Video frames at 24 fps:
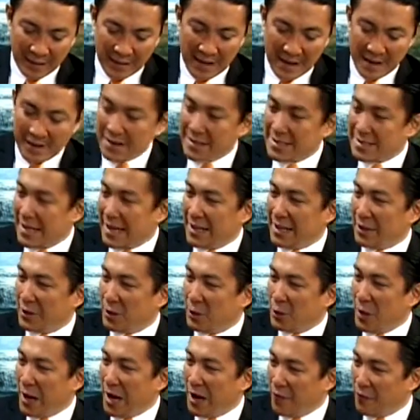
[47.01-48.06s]
I understand that
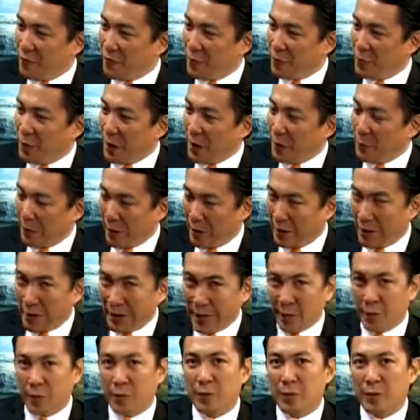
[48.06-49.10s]
you have your,
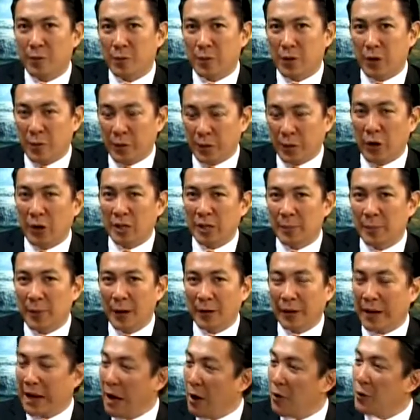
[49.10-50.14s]
okay, we talked
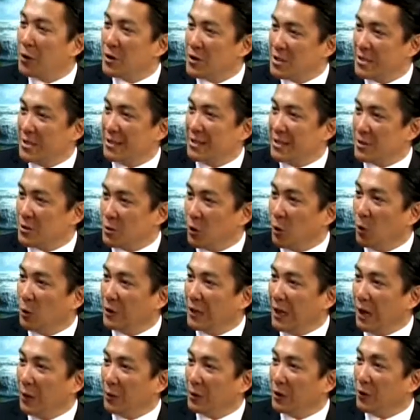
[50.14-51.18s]
about how your city has
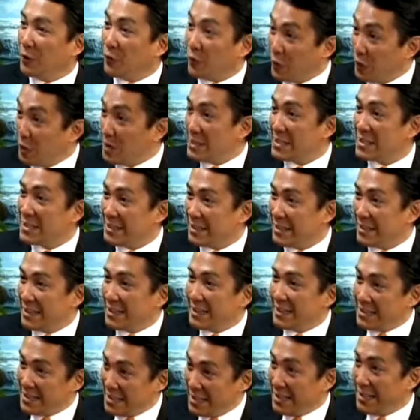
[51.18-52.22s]
rolled out the 1st mm-hmm.
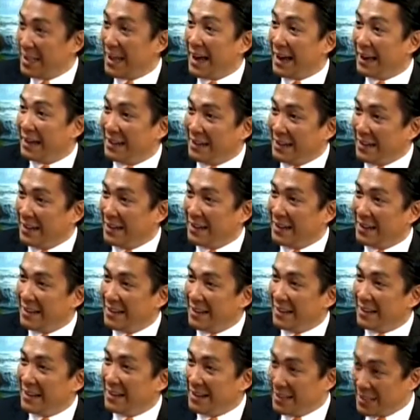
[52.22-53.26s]
city ID mm -hmm.
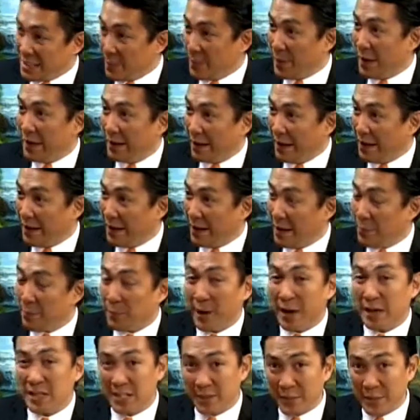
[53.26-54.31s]
in mm-hmm. Isabela and
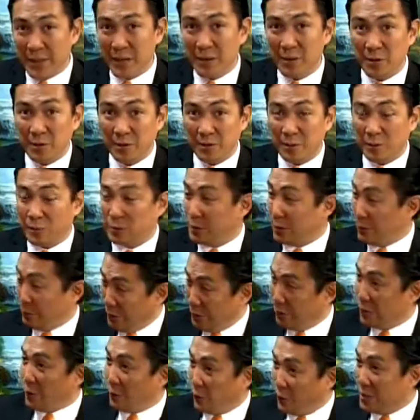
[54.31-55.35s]
right. possibly one,
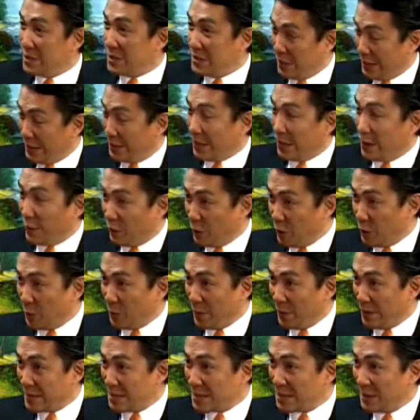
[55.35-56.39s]
one of the first in the entire
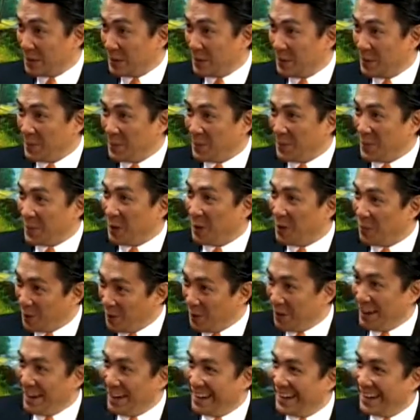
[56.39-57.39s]
Philippines. Hopefully, no? hopefully, hopefully.